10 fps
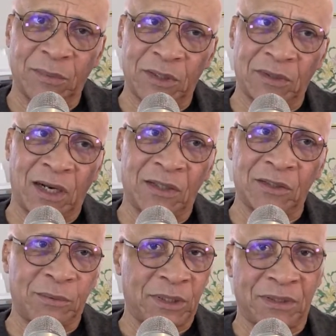million,
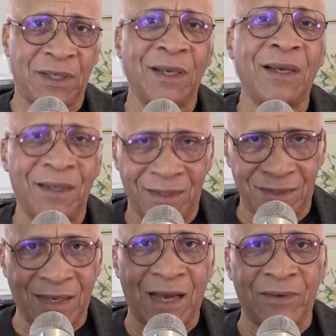but
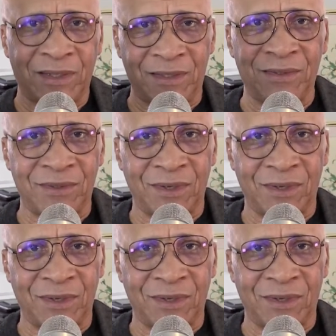he's counting his